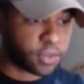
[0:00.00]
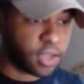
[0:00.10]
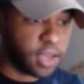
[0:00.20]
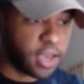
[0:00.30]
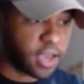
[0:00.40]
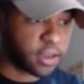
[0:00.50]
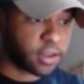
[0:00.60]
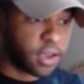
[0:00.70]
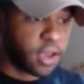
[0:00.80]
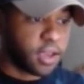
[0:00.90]
And
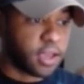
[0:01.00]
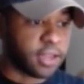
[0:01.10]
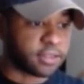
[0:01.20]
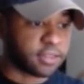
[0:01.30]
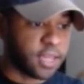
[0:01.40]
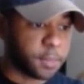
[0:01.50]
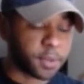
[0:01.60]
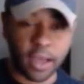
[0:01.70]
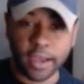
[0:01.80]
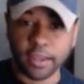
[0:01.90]
it seemed
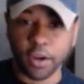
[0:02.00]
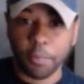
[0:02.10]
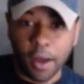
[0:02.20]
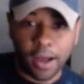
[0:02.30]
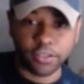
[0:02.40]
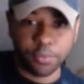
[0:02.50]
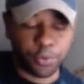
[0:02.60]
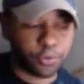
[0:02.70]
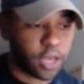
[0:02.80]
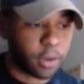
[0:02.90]
likely or
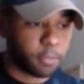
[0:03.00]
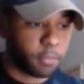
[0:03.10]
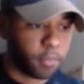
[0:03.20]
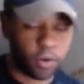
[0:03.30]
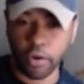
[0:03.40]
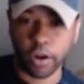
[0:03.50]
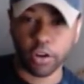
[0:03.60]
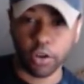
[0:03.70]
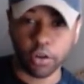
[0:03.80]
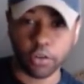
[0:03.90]
possible that McGregor
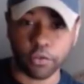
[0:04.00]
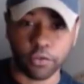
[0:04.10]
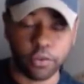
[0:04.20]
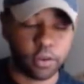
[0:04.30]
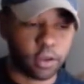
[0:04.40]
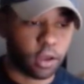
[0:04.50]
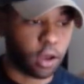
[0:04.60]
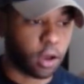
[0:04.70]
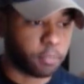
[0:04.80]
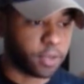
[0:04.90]
could
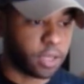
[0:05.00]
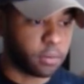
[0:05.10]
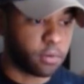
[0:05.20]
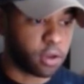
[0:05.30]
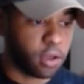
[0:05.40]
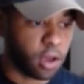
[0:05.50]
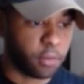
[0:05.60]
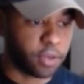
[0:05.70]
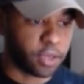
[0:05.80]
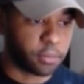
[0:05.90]
have beat
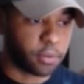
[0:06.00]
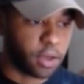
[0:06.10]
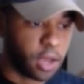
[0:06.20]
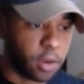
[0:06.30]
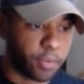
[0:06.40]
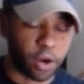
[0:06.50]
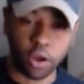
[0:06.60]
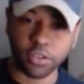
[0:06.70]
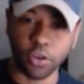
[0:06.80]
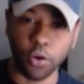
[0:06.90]
Khabib. But
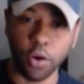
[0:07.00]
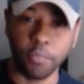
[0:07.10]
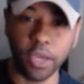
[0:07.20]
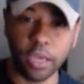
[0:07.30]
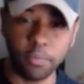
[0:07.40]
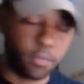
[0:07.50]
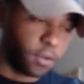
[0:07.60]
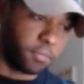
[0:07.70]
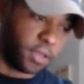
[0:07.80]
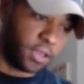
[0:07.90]
also Khabib
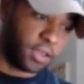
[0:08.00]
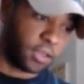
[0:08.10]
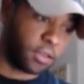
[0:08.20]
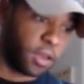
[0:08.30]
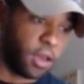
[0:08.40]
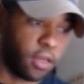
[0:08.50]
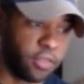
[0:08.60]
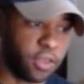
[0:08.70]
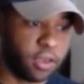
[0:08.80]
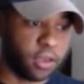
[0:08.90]
being
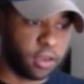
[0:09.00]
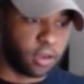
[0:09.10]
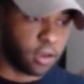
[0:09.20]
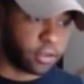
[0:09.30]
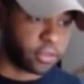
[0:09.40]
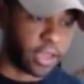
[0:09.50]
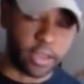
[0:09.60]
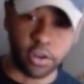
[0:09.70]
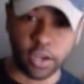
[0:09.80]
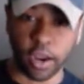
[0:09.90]
the
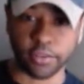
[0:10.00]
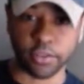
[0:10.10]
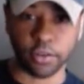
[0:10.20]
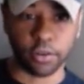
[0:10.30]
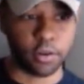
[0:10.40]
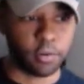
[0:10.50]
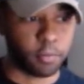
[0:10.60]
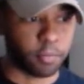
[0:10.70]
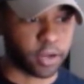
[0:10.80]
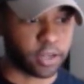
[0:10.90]
Energizer
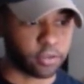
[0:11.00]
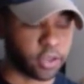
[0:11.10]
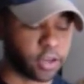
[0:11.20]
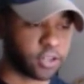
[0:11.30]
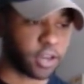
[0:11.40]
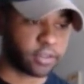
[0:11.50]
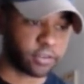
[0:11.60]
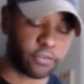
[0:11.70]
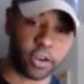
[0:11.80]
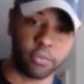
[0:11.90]
Bunny, or the Energizer
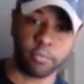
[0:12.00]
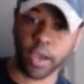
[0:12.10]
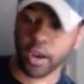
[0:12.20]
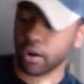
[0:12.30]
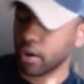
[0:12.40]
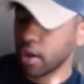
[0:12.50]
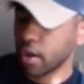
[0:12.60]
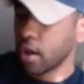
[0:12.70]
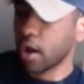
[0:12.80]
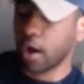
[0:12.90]
fucking bear,
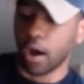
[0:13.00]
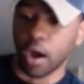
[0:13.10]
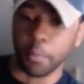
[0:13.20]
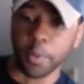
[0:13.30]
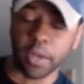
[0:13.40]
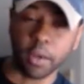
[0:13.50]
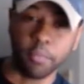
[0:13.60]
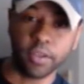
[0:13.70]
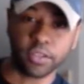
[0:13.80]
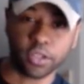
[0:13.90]
and him
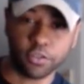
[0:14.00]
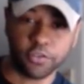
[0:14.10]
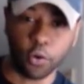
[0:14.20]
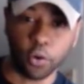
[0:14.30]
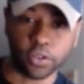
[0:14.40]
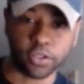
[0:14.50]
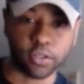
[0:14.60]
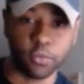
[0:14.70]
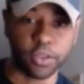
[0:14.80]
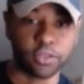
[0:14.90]
being such a
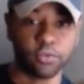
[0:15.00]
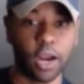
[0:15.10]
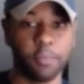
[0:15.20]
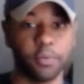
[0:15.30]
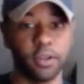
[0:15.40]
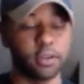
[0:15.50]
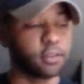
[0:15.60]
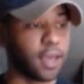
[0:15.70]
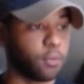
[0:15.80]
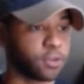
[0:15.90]
force with his grappling,
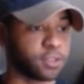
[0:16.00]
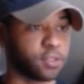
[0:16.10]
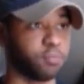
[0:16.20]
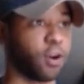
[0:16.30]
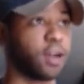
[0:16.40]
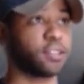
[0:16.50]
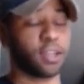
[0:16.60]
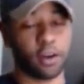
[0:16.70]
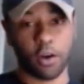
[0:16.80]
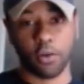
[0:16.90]
that wasn't surprising
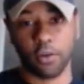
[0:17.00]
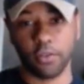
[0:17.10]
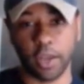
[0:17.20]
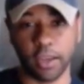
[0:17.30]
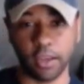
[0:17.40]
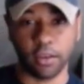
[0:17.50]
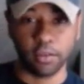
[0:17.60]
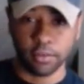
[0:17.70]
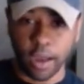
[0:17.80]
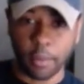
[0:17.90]
at all that he
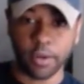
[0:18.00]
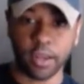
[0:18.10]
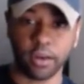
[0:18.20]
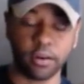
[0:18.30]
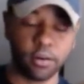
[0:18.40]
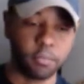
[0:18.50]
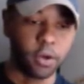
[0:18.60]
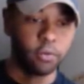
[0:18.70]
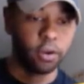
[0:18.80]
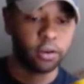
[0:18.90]
dominated
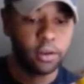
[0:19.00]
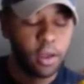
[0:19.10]
McGregor.